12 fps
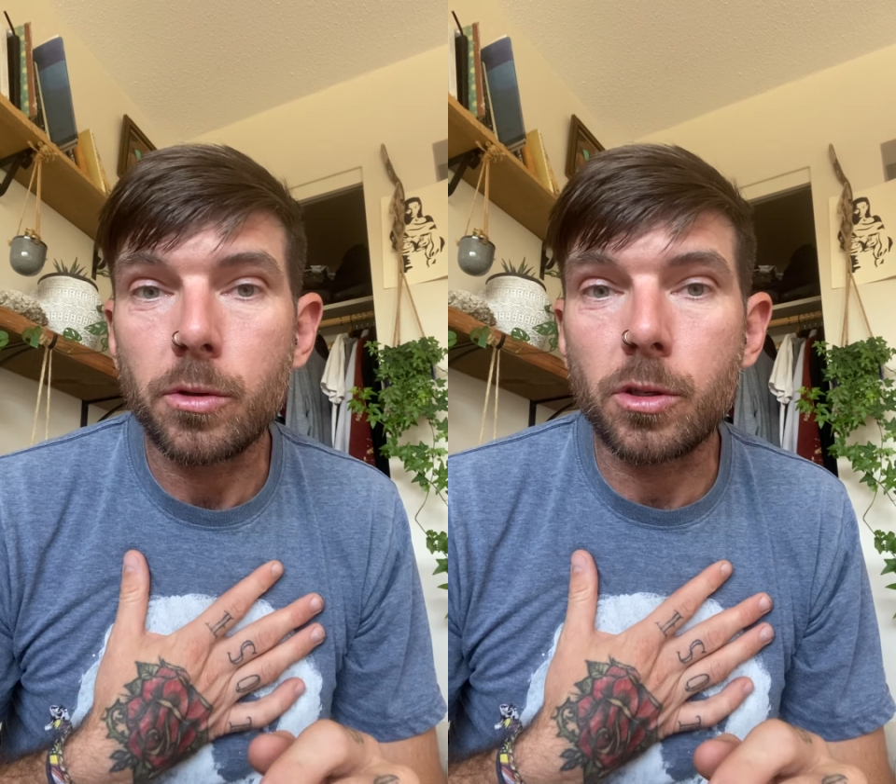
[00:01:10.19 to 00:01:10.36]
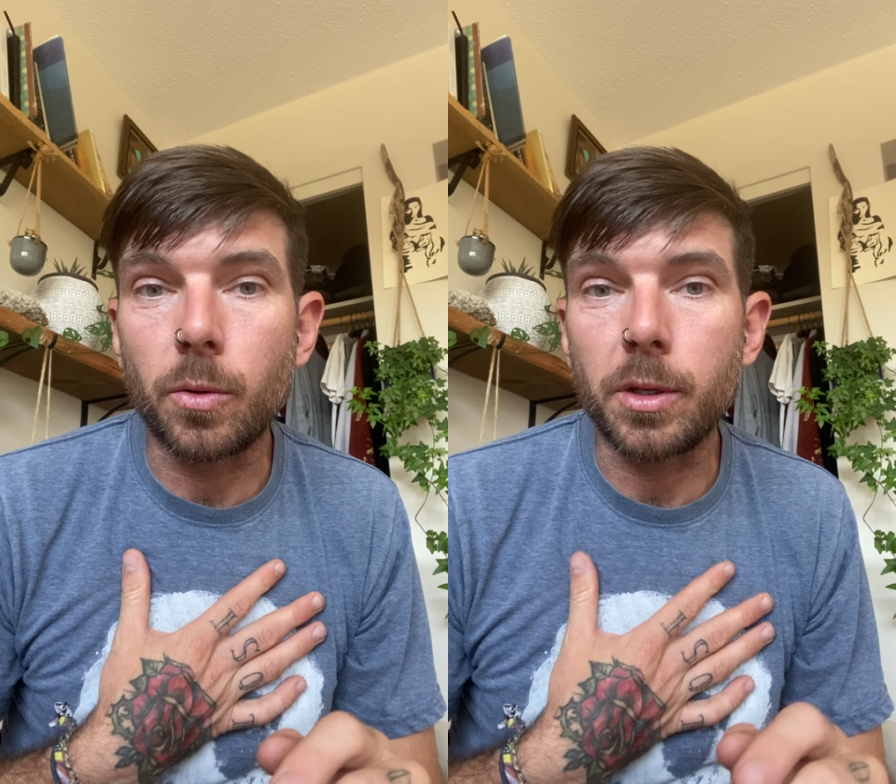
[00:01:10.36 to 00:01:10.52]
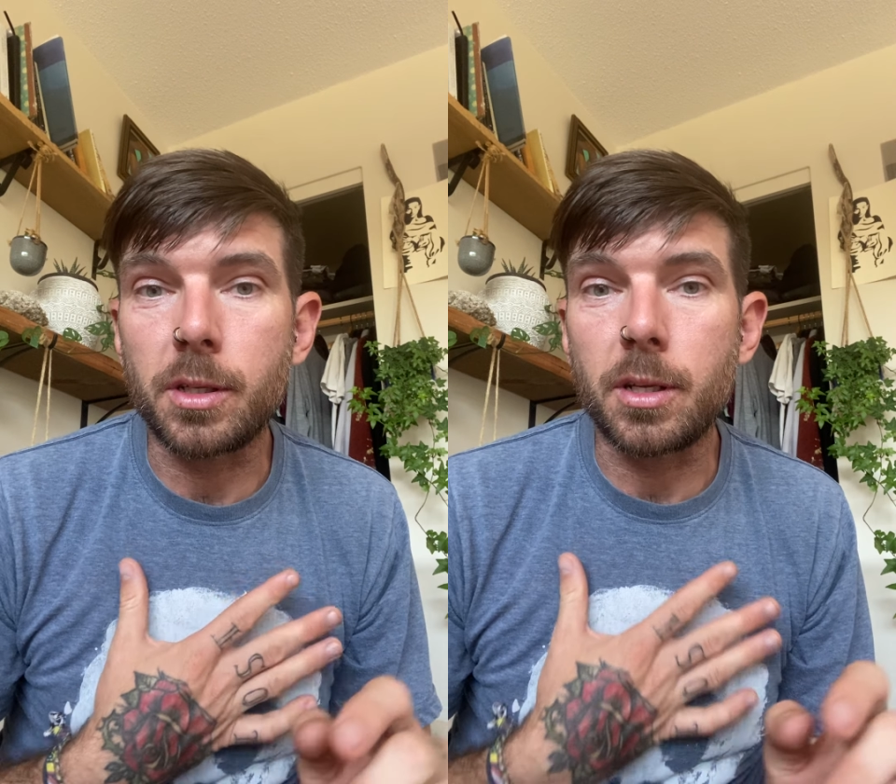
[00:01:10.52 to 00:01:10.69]

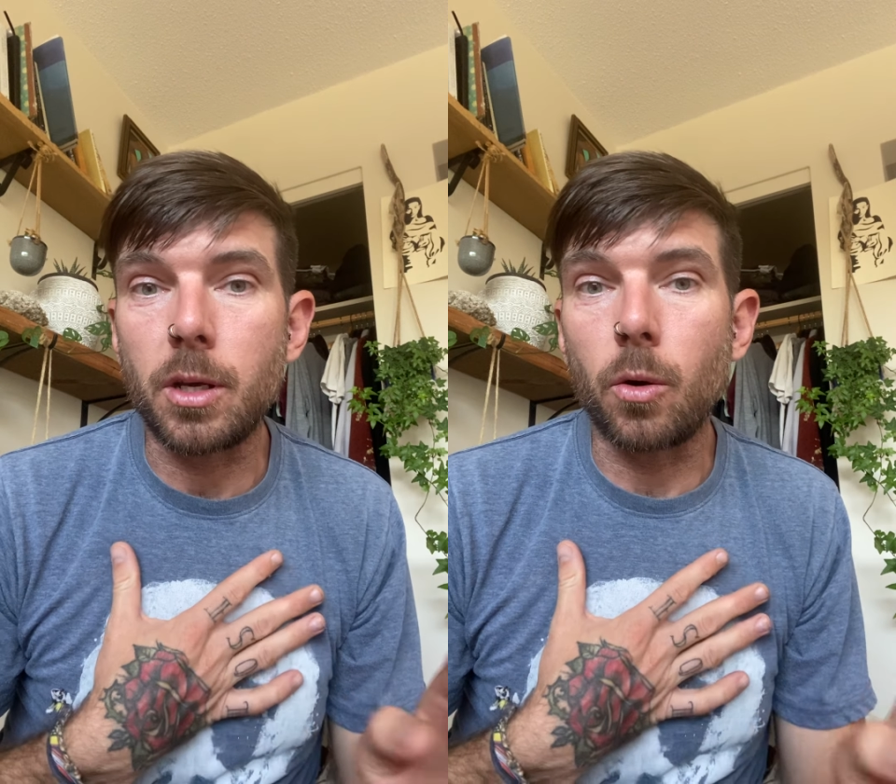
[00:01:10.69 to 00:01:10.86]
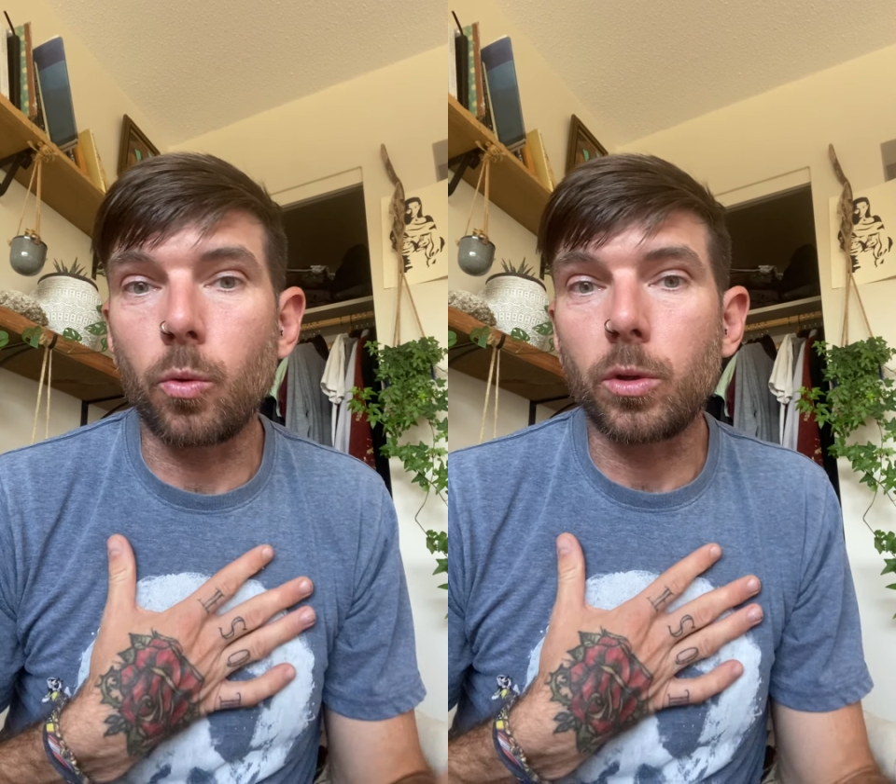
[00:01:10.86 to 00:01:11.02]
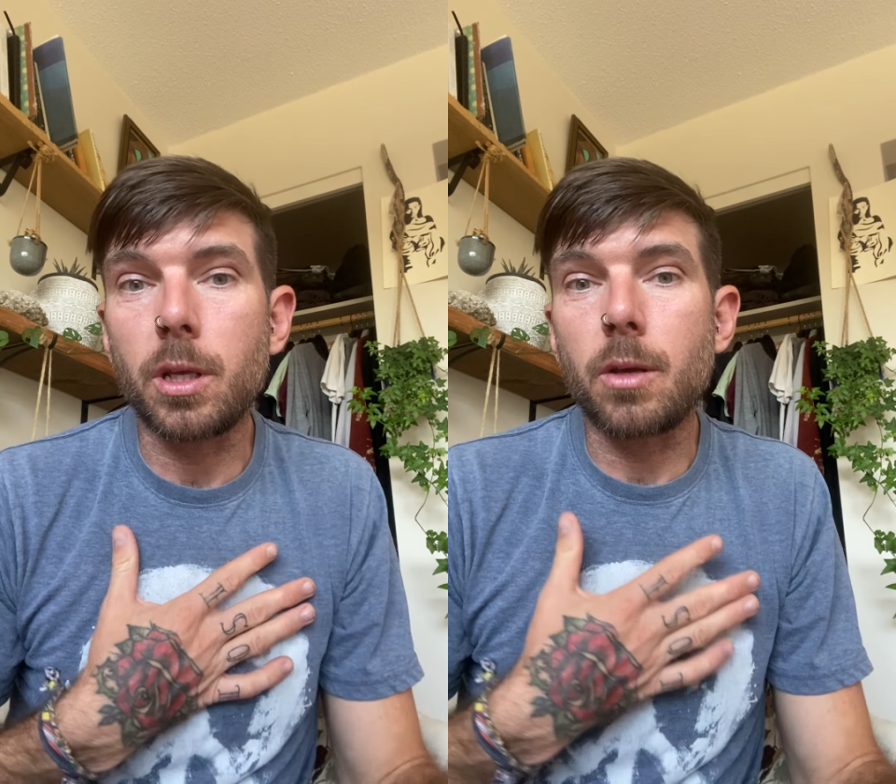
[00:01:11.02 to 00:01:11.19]
So it's the
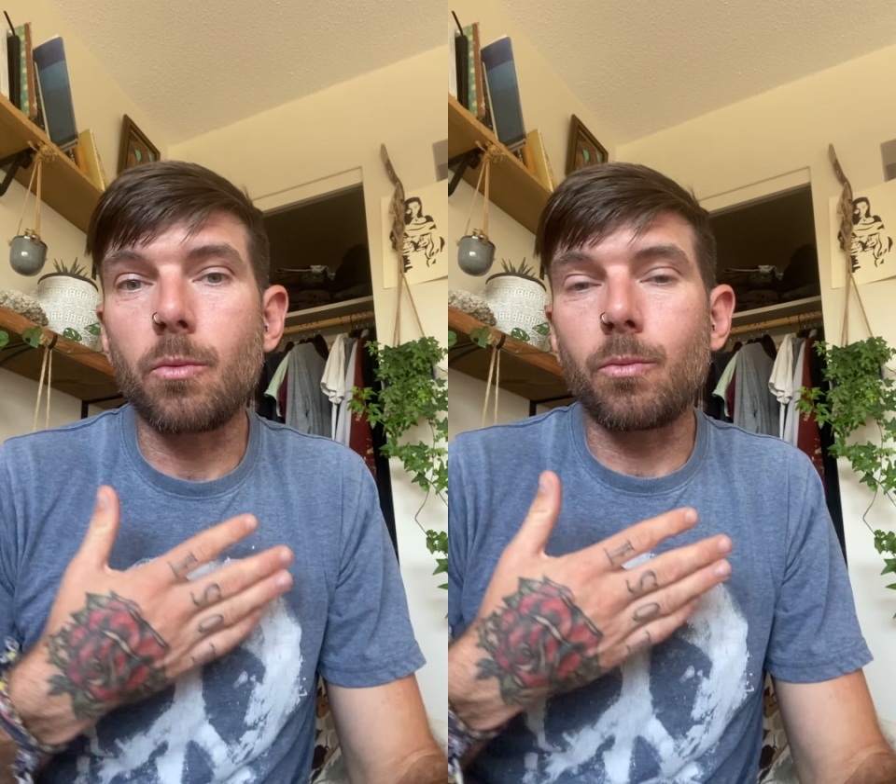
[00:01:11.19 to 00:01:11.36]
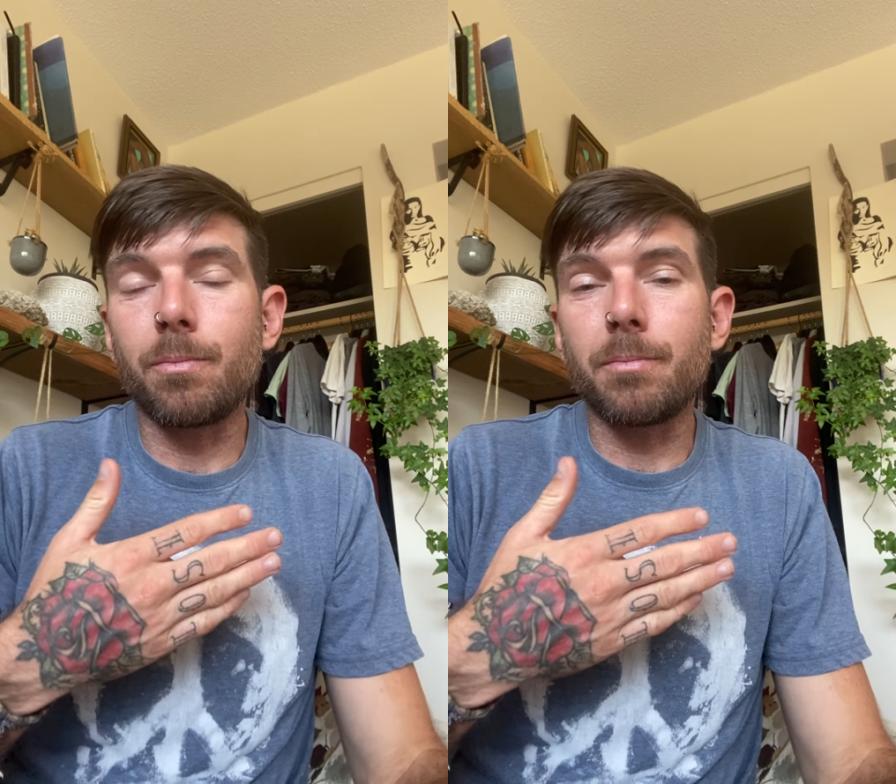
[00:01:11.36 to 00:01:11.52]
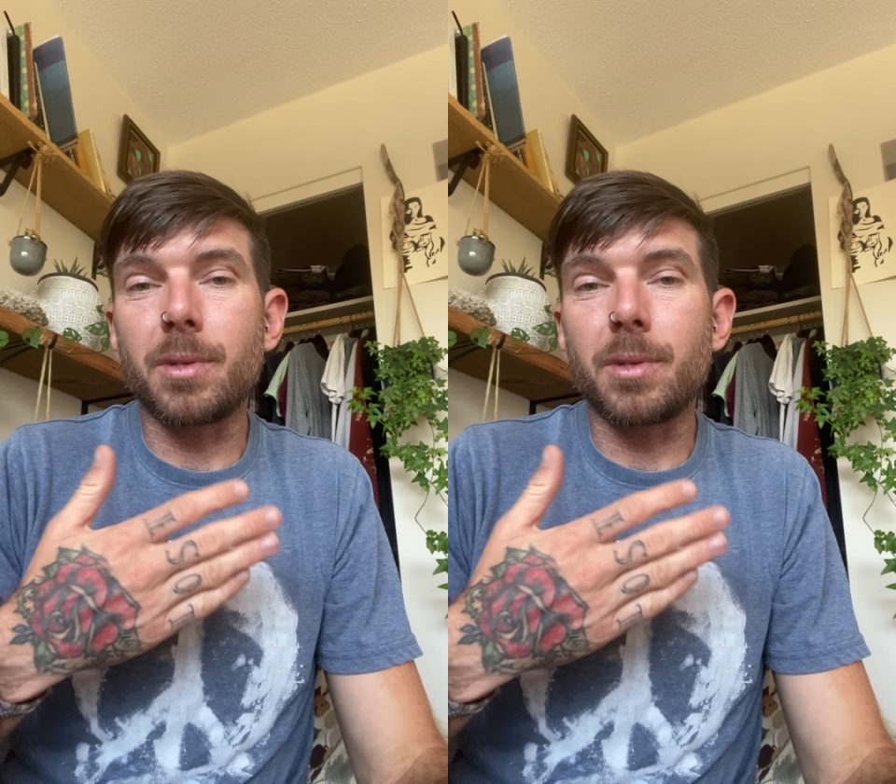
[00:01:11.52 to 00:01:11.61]
only